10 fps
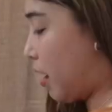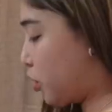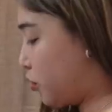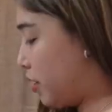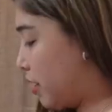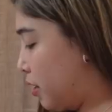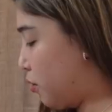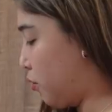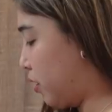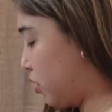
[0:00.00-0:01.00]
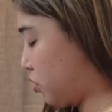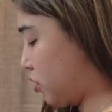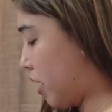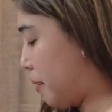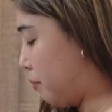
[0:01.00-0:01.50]
Actually, no, let's
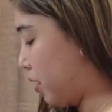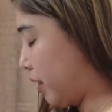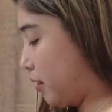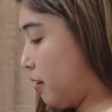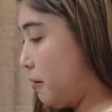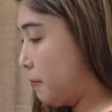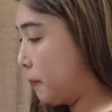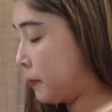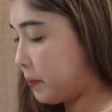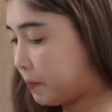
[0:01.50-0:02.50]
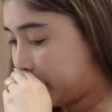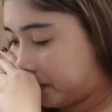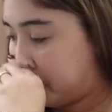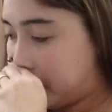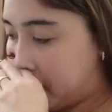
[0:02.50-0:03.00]
just eyeball it, no?
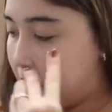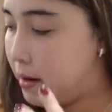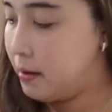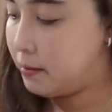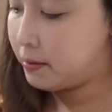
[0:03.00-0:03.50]
Here.